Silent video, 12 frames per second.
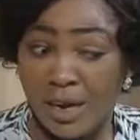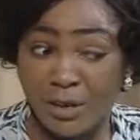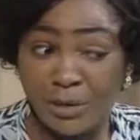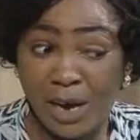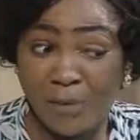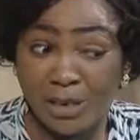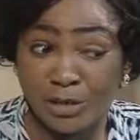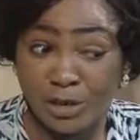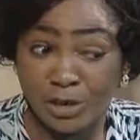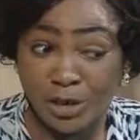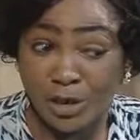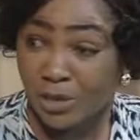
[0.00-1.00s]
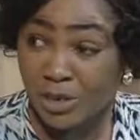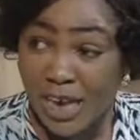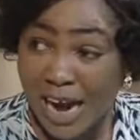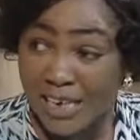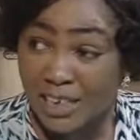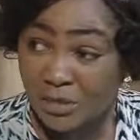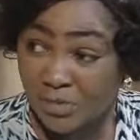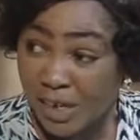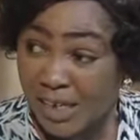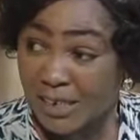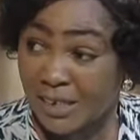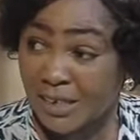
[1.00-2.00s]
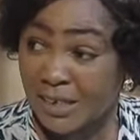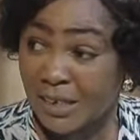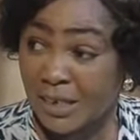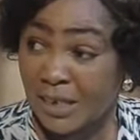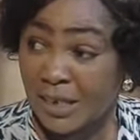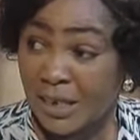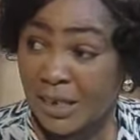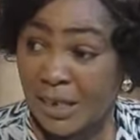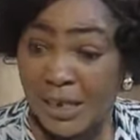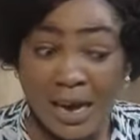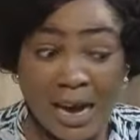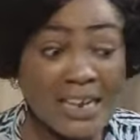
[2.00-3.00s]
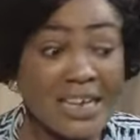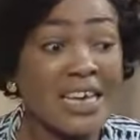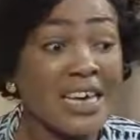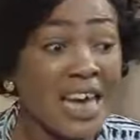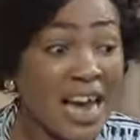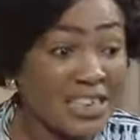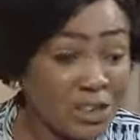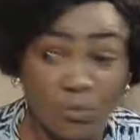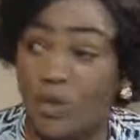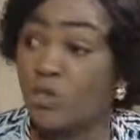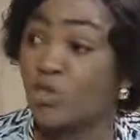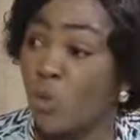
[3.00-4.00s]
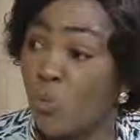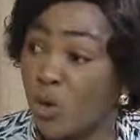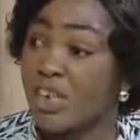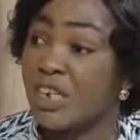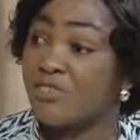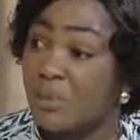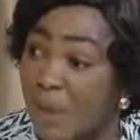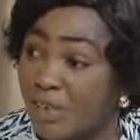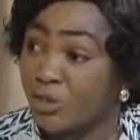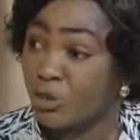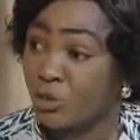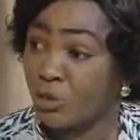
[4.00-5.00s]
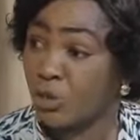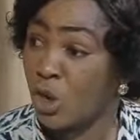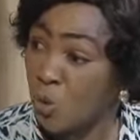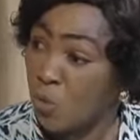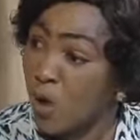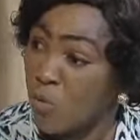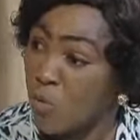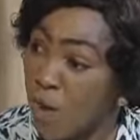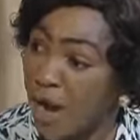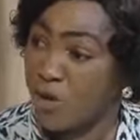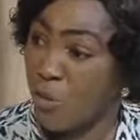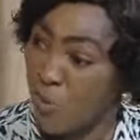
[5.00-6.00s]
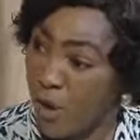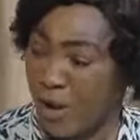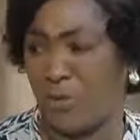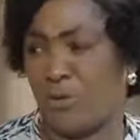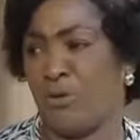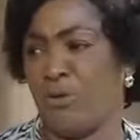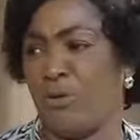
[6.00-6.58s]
And you know our son doesn't hide his feelings. And he hates when someone gives him attitude. When why?